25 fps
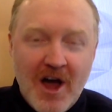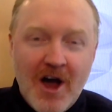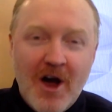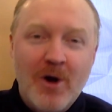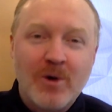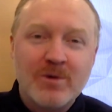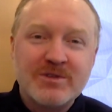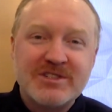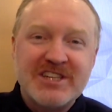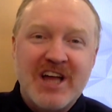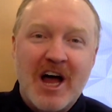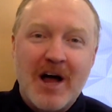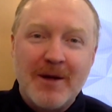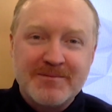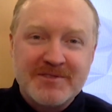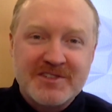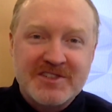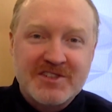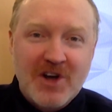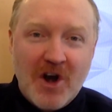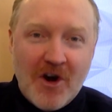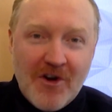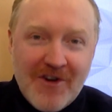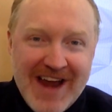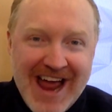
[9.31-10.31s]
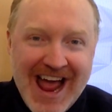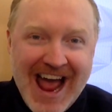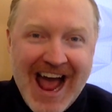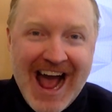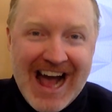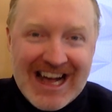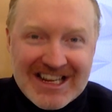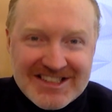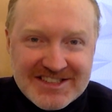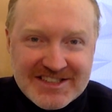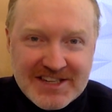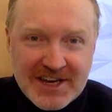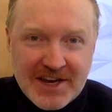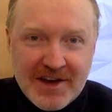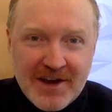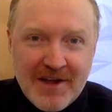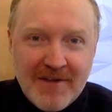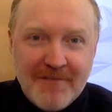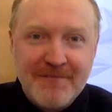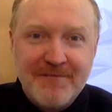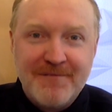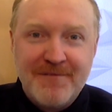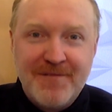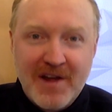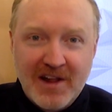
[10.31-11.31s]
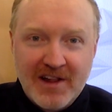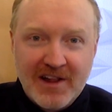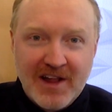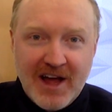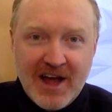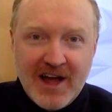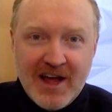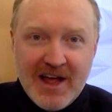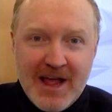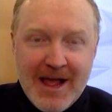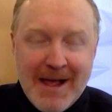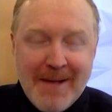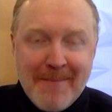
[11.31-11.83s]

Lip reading: hosts upstart Aston Villa.